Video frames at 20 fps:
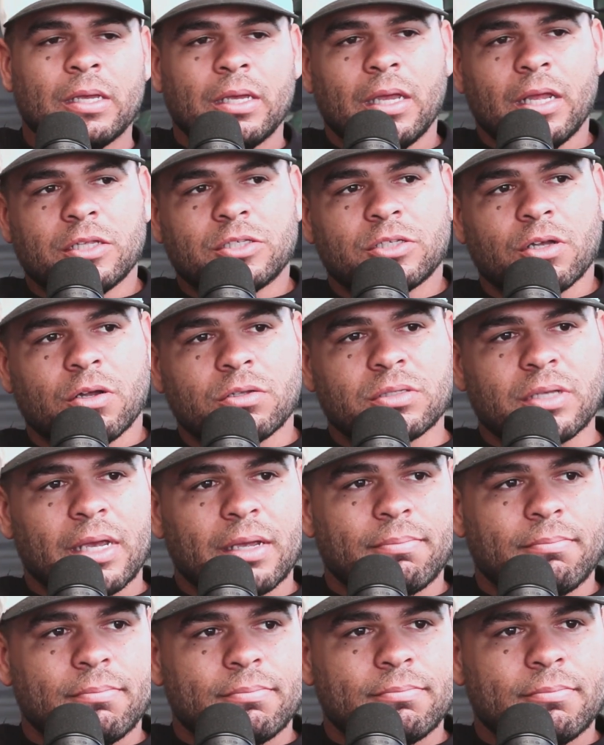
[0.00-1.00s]
And so it's like,
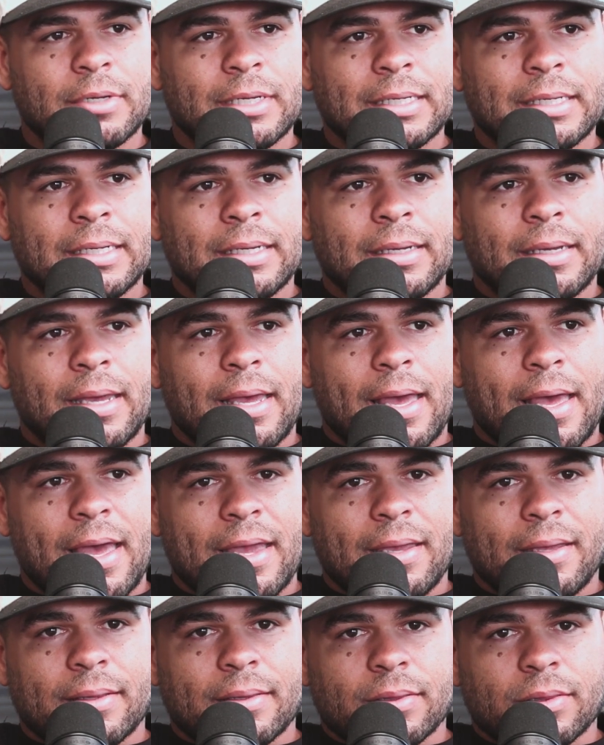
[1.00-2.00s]

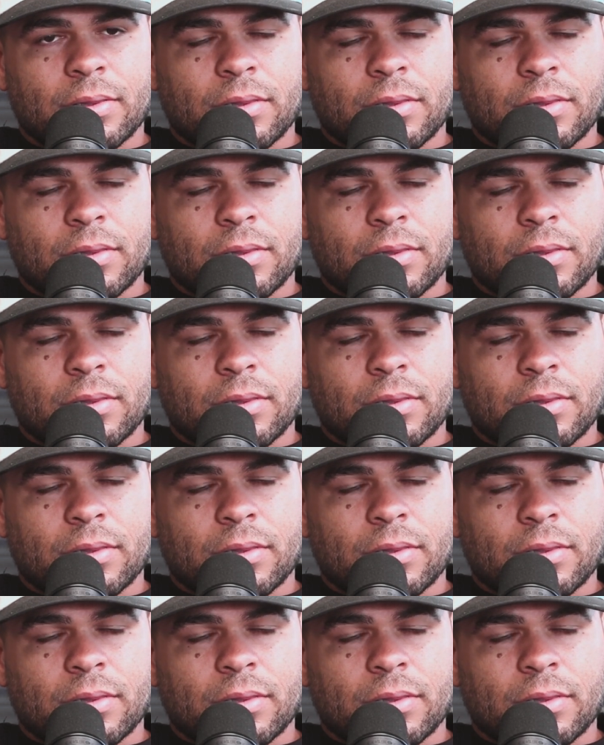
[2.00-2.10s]
hey,